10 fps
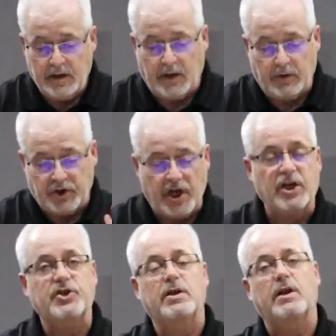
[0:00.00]
Yet
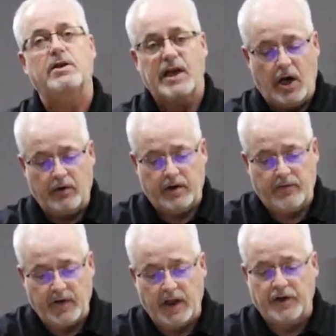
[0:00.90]
rejection and doubt and
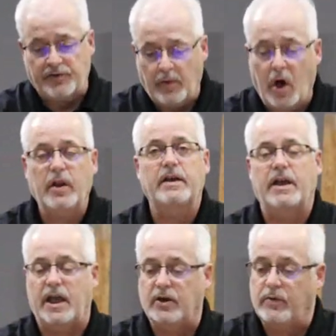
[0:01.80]
feeling small and
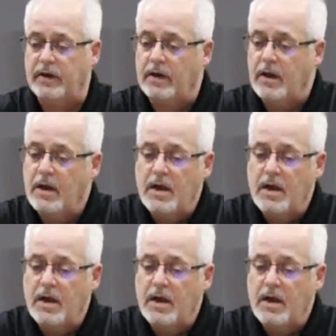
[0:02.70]
inadequate